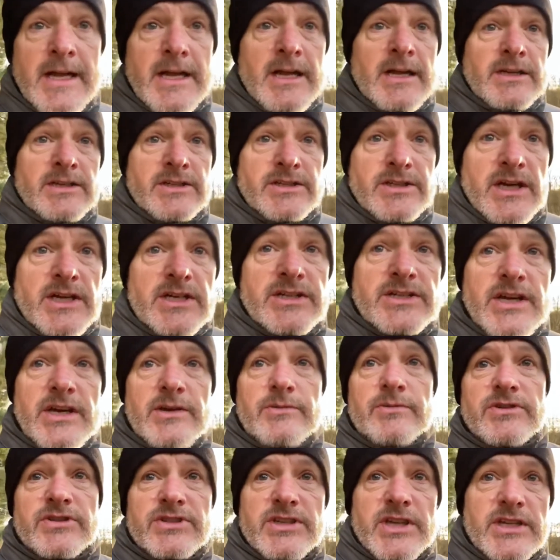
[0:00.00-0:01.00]
JJ
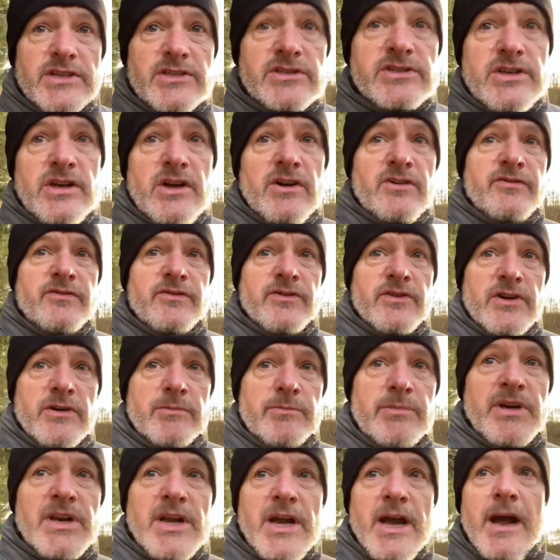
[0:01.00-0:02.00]
was sent off for a
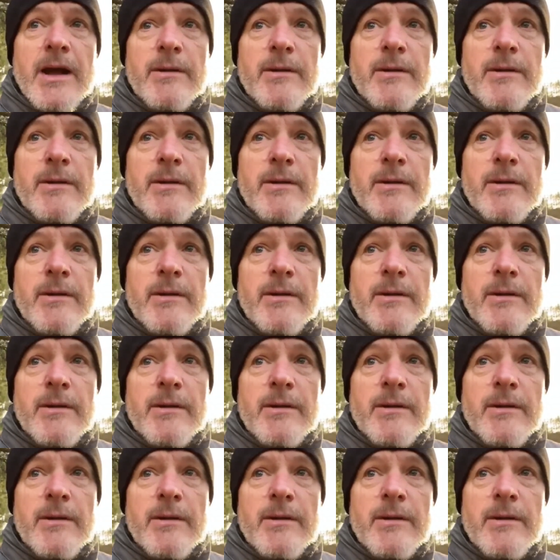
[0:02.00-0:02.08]
bit of